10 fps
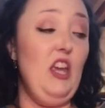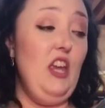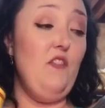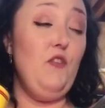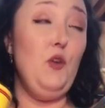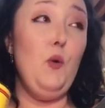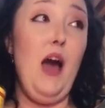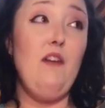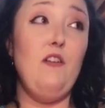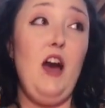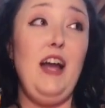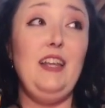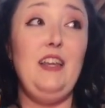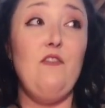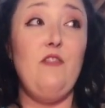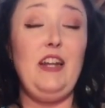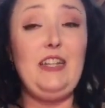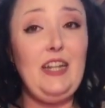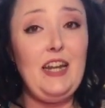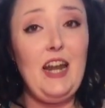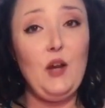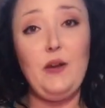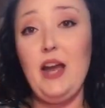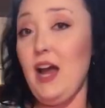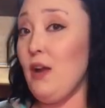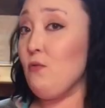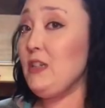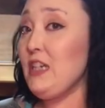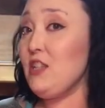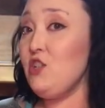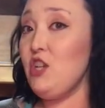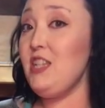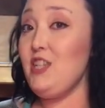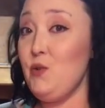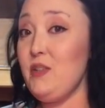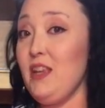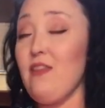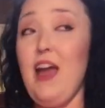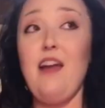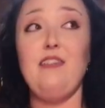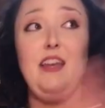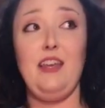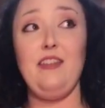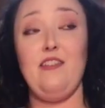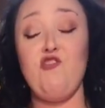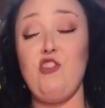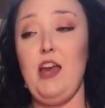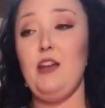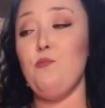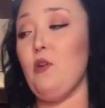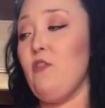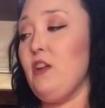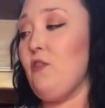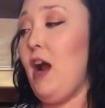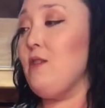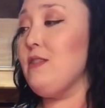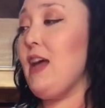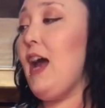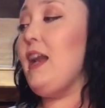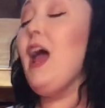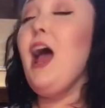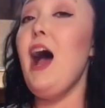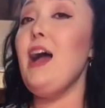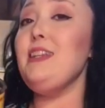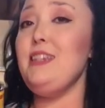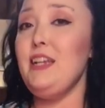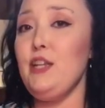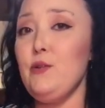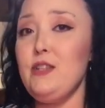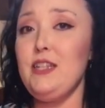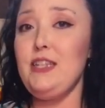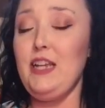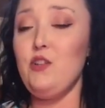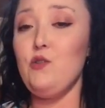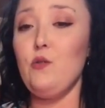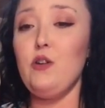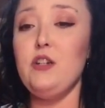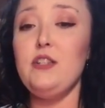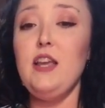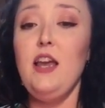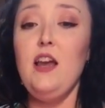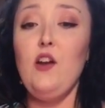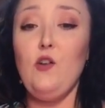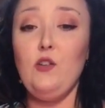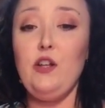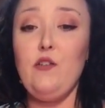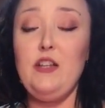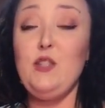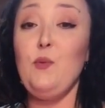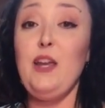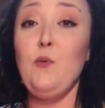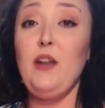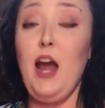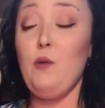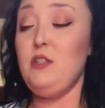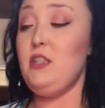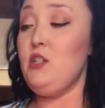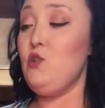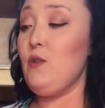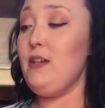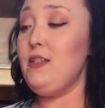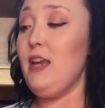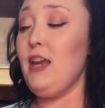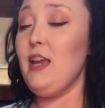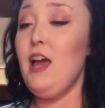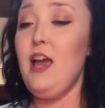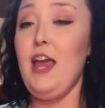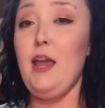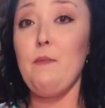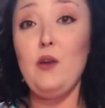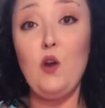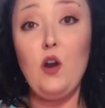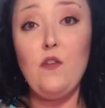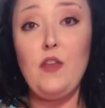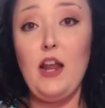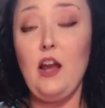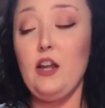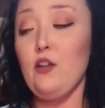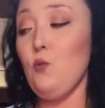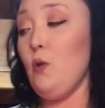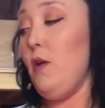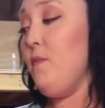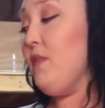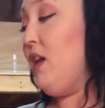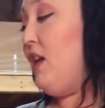If you have a highly ventilated area, I really suggest using that, like shed, perfect for outside. I did use this indoors earlier this week when I was distressing a mirror that I got at Goodwill,